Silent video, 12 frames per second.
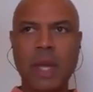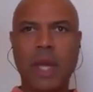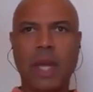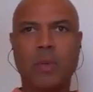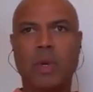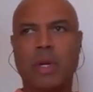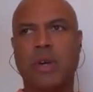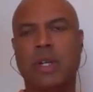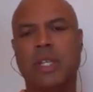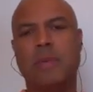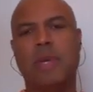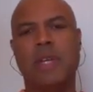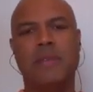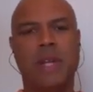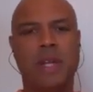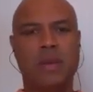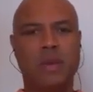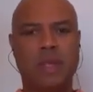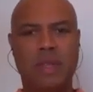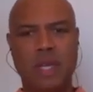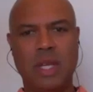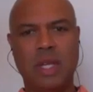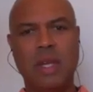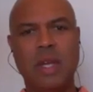And we're currently pivoting with
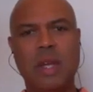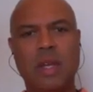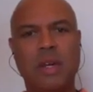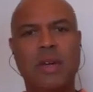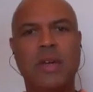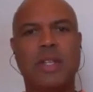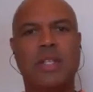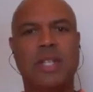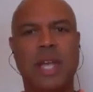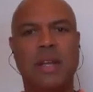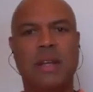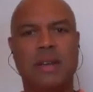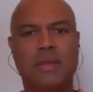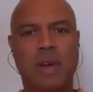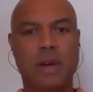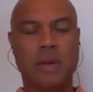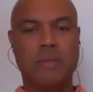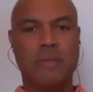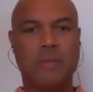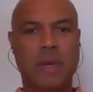the current state of our